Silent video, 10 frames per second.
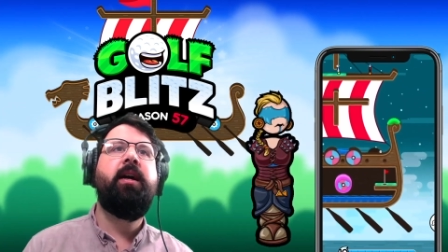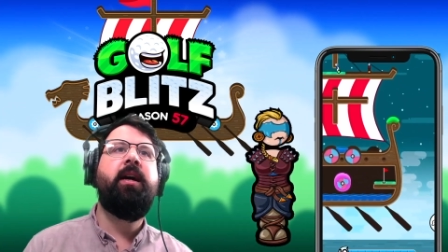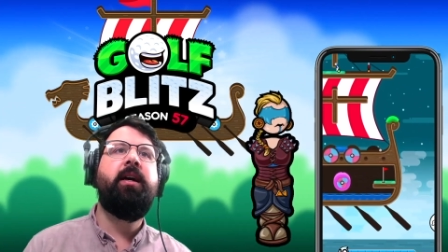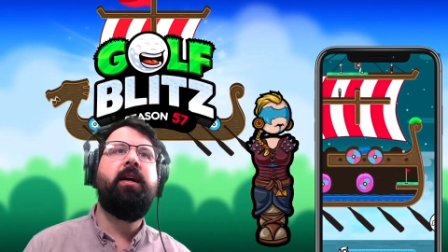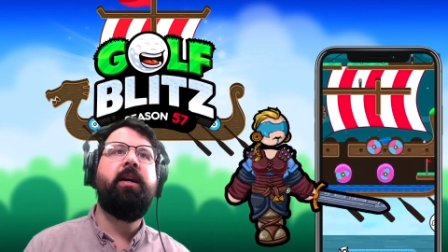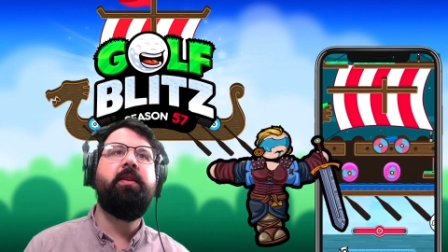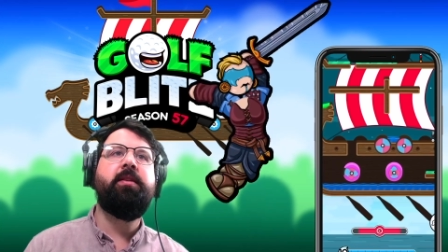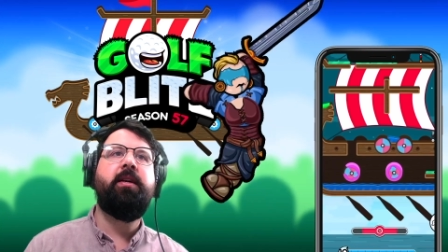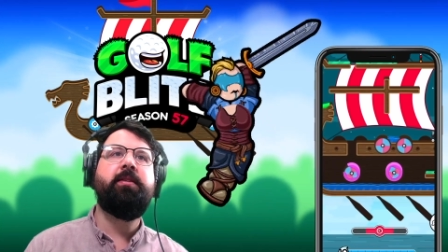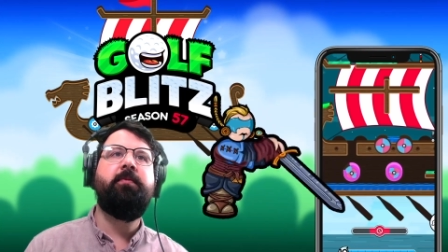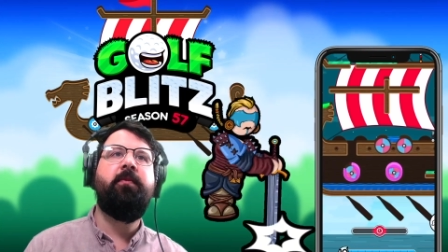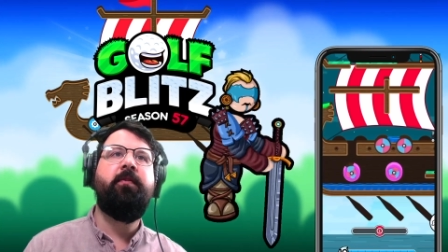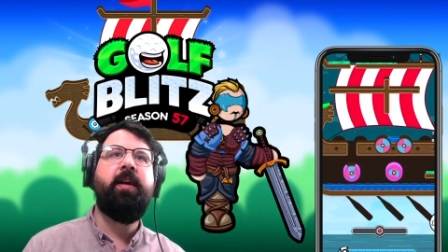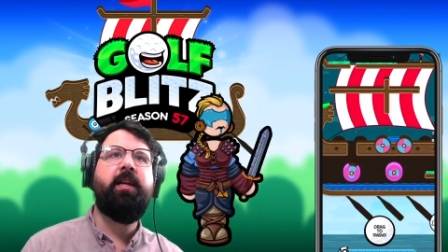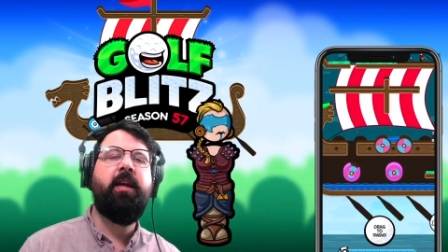Uh, on this awesome
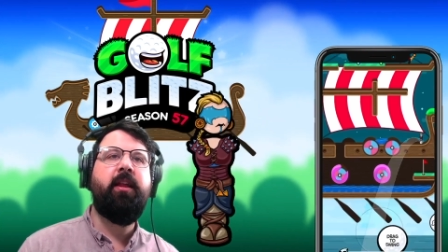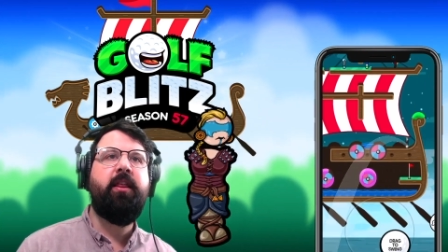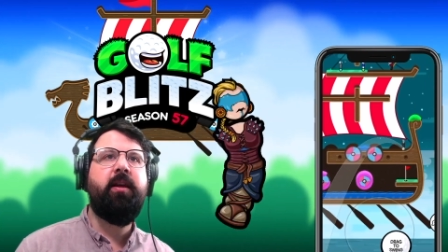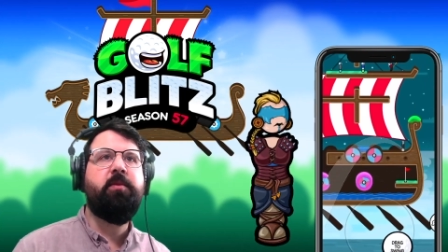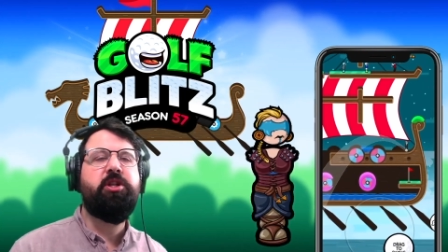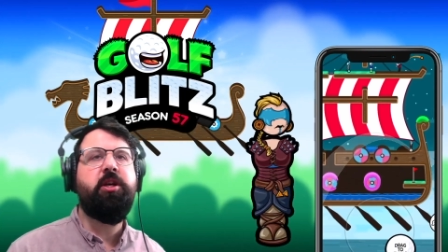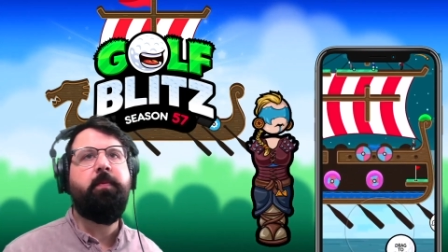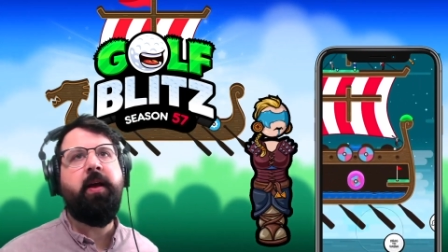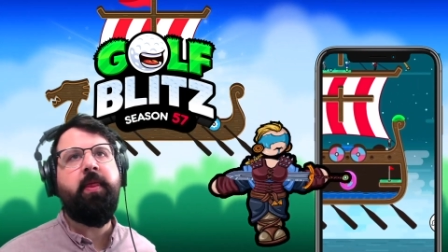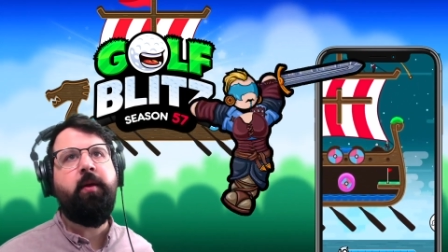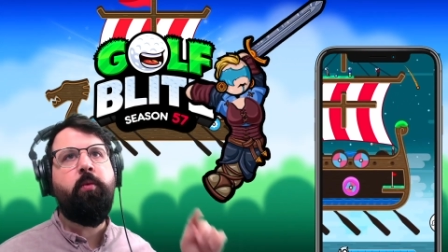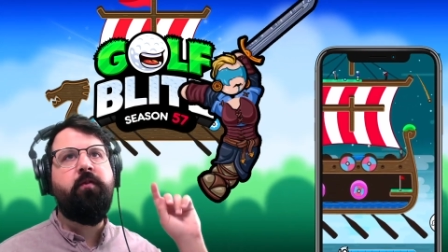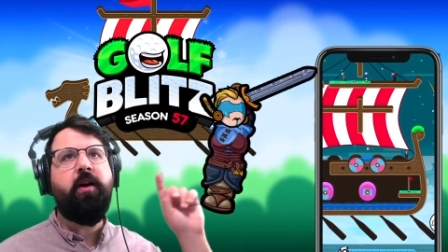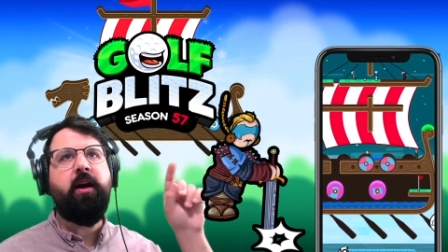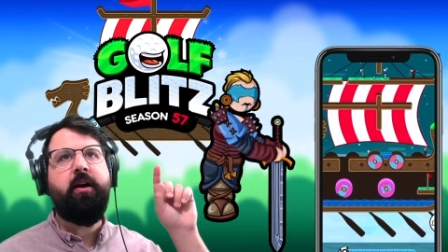Viking themed ship. And then
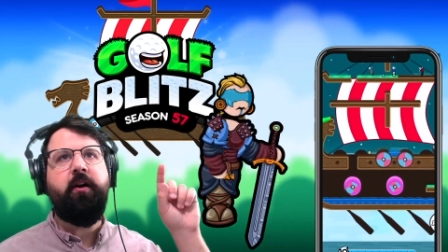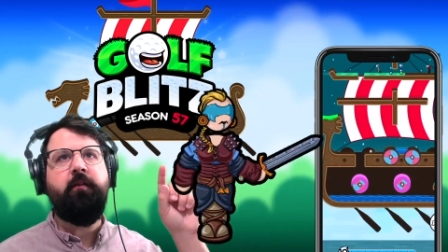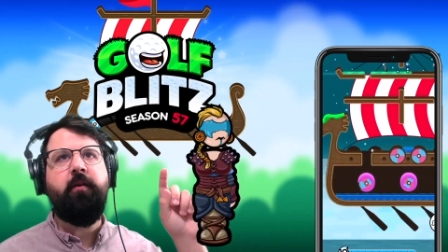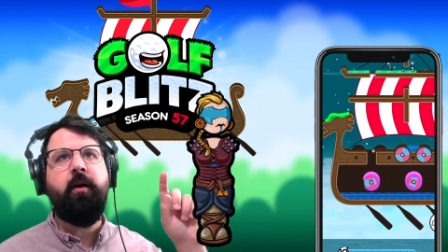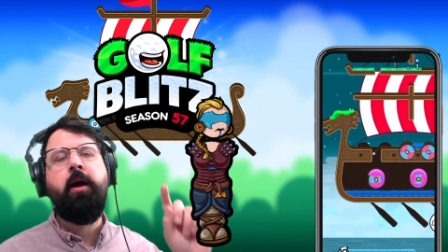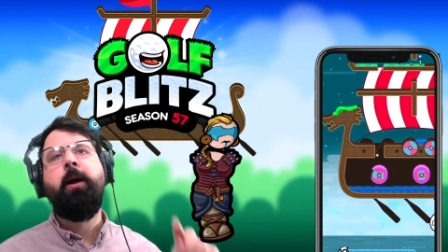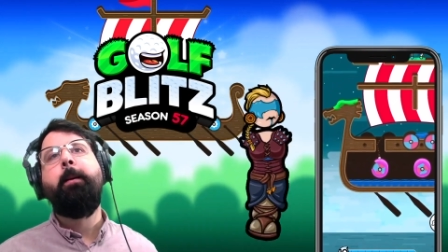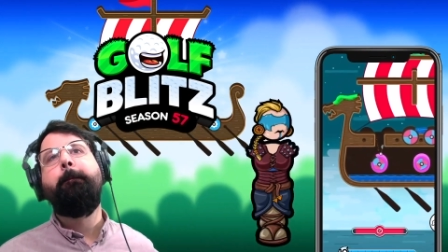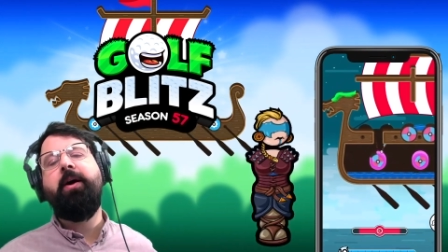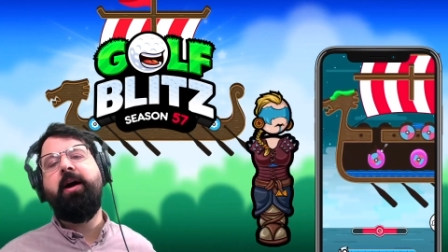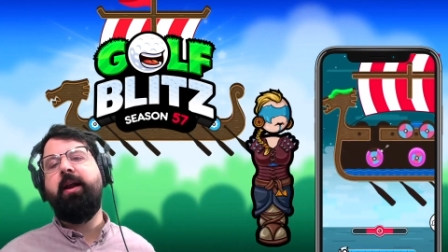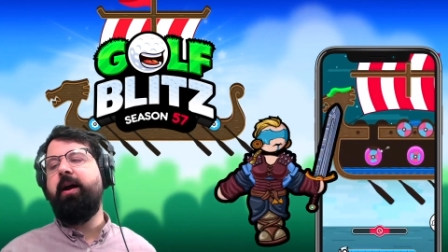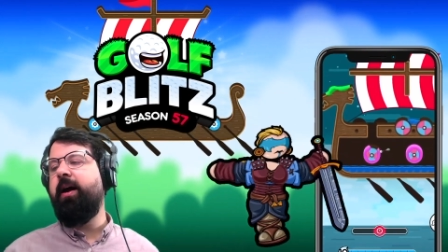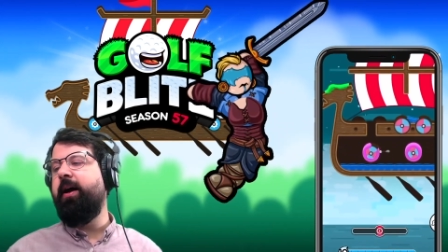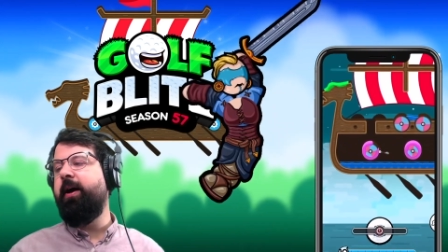we've got a golfer,
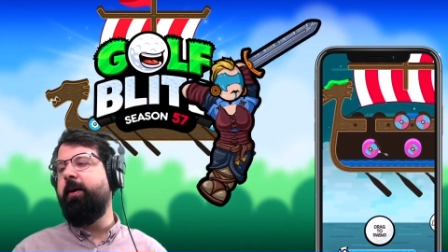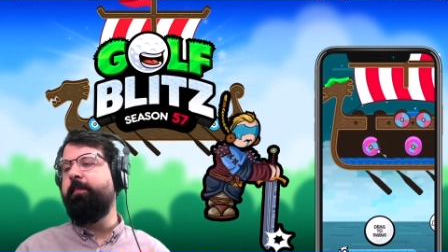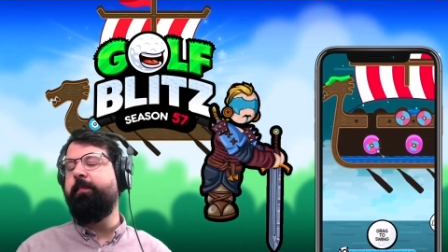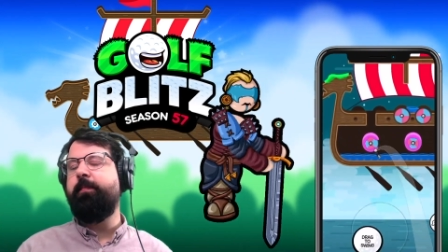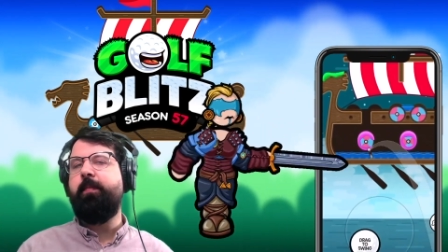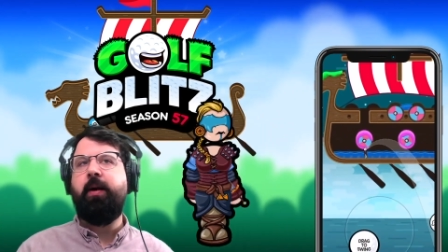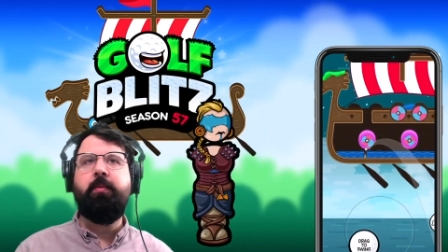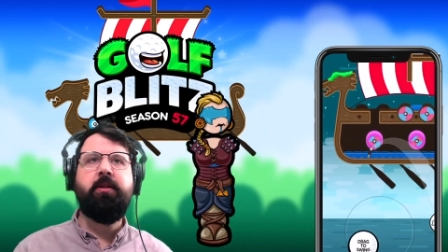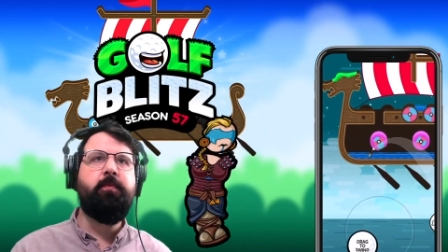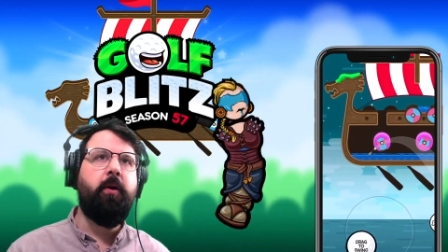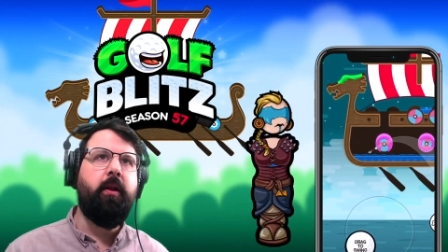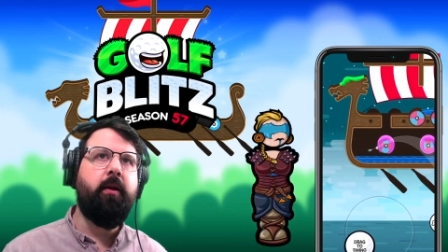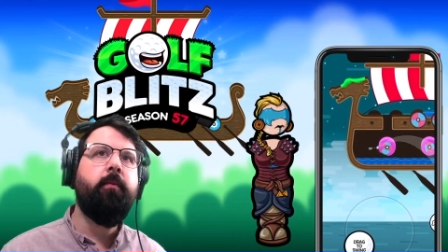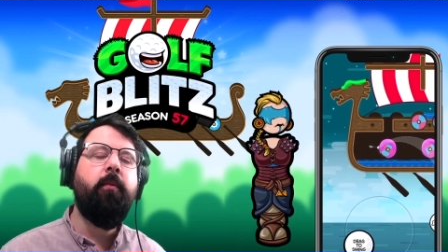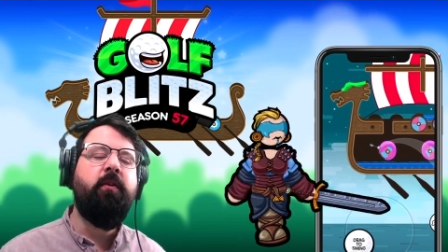but um, I'm gonna spoil
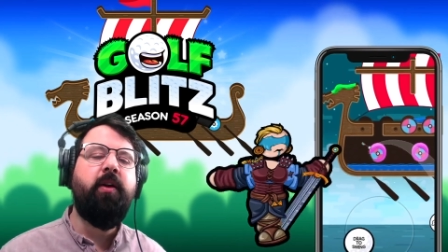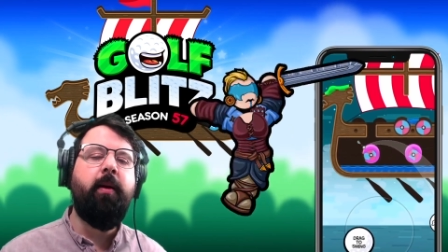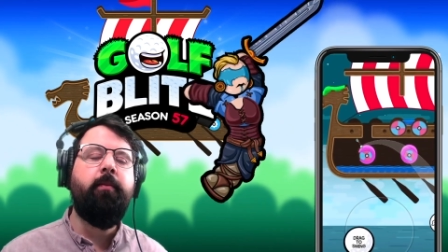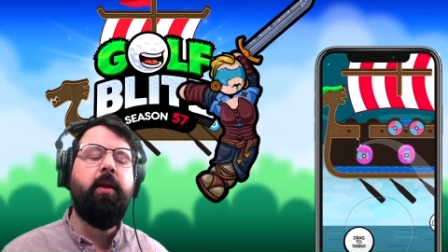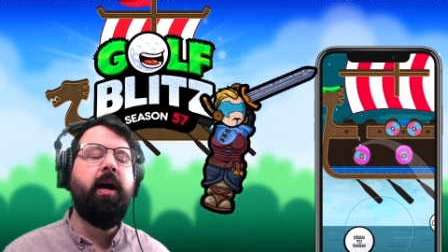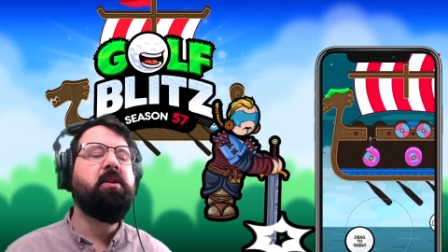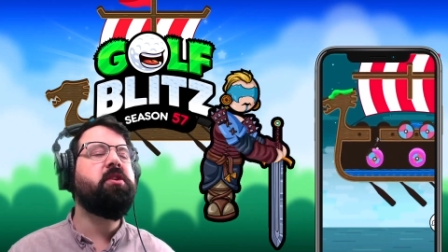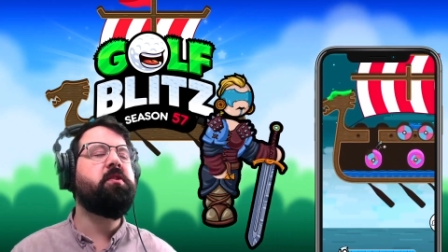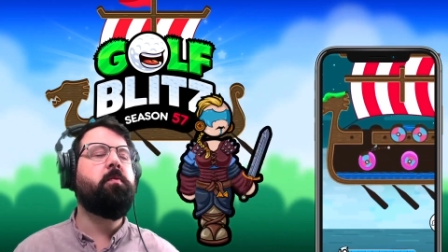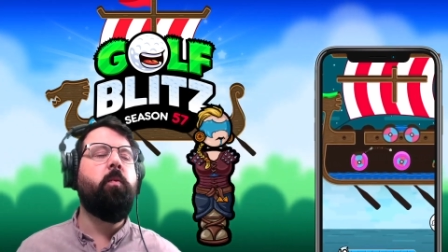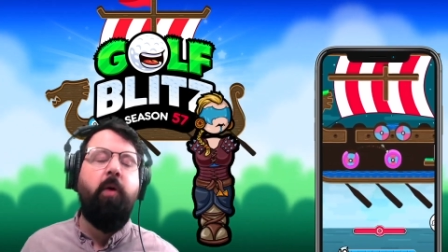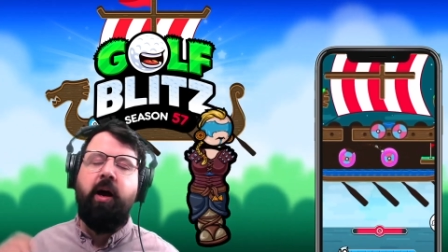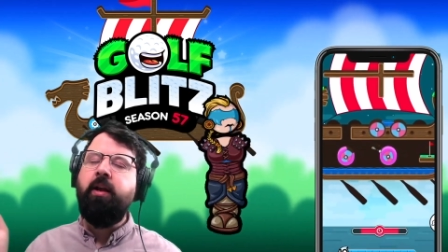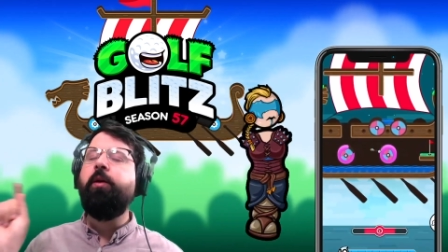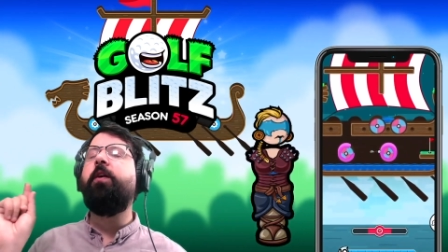it. We've got not just
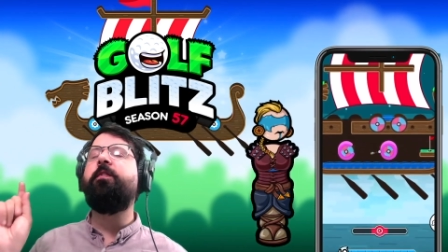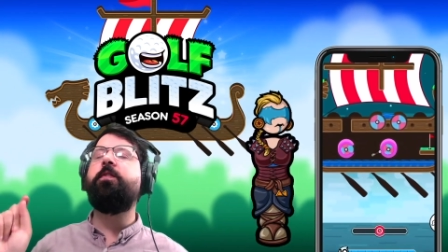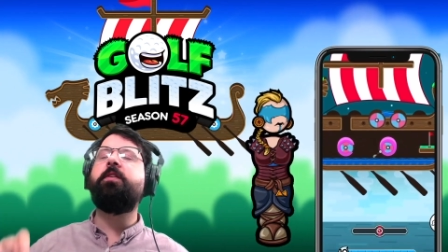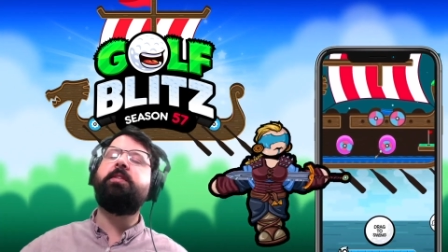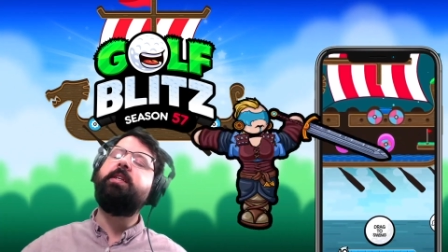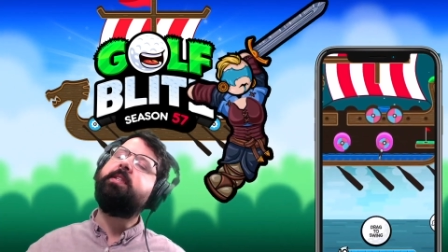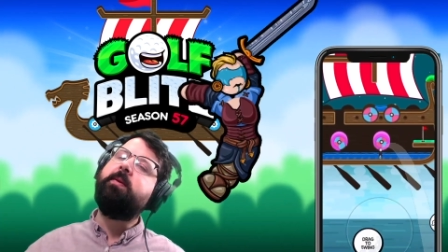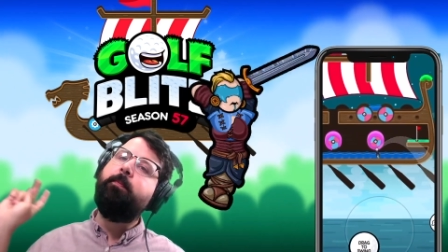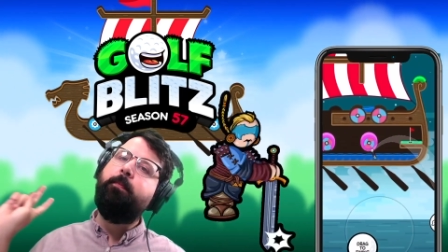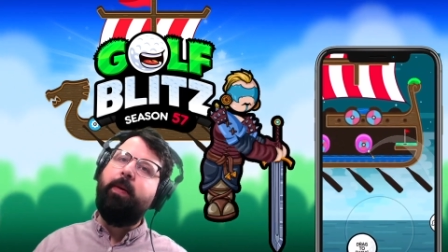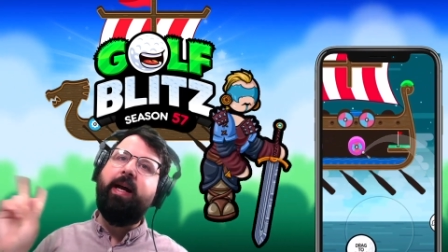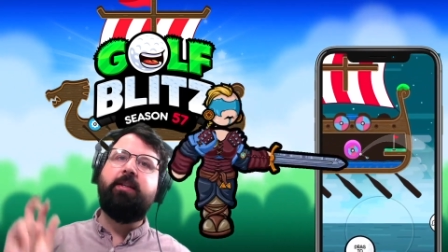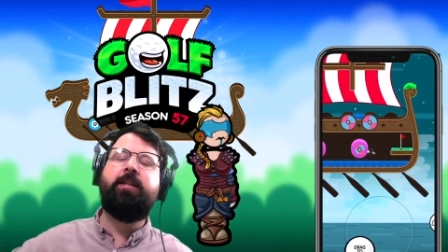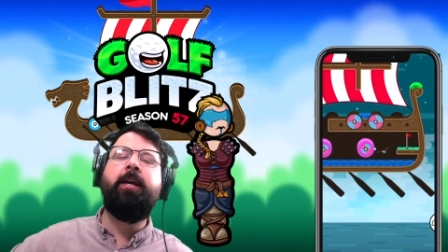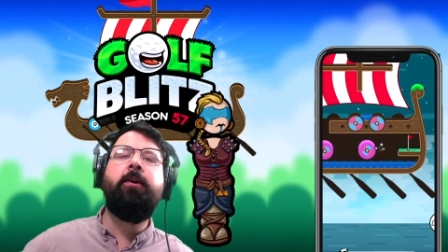one golfer this season, but
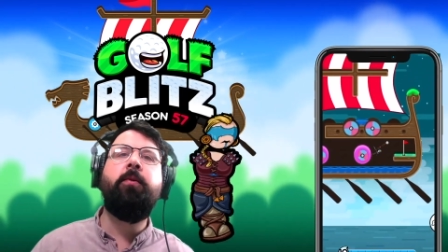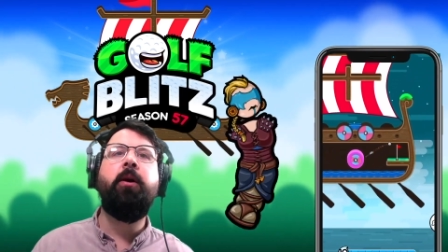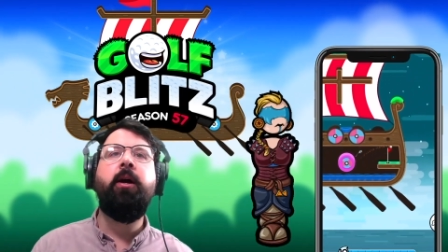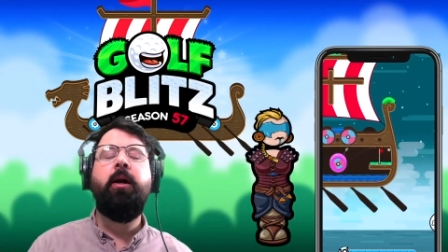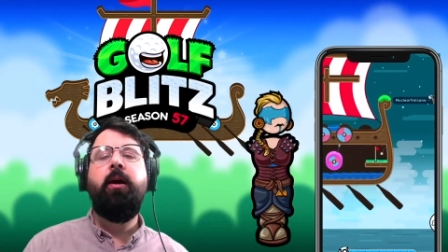two.